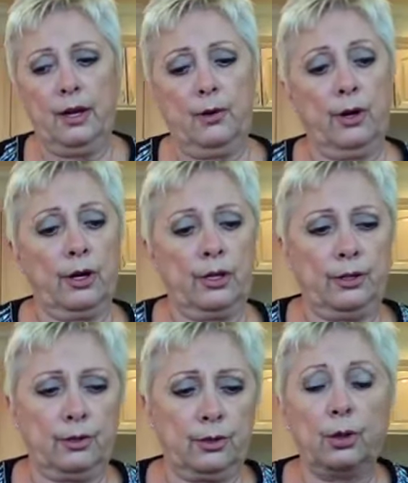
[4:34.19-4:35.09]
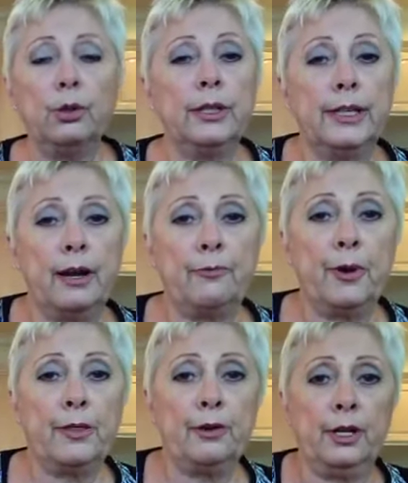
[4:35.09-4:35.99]
or cool enough
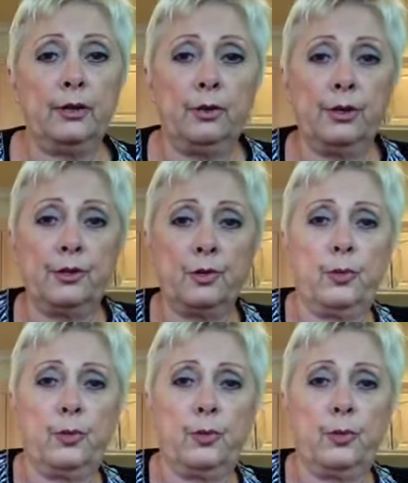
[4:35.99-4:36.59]
weather in order to